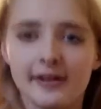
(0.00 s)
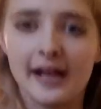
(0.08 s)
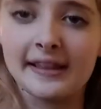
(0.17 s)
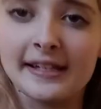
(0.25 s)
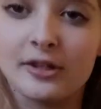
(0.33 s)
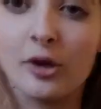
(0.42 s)

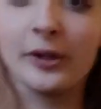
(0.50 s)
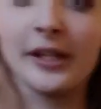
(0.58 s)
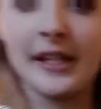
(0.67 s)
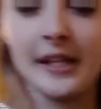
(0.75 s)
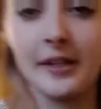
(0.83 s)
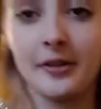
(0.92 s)
got these
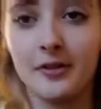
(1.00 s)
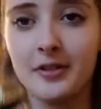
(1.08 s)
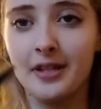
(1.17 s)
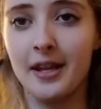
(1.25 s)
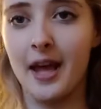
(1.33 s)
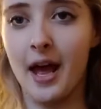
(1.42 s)
golden
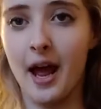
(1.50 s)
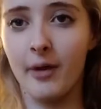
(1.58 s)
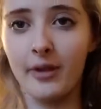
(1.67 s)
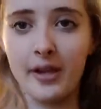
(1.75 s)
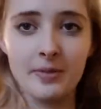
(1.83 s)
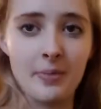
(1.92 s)
heels that I
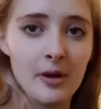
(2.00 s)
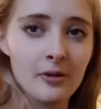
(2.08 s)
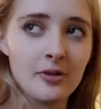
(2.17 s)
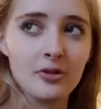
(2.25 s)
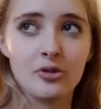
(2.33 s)
would like to pair with this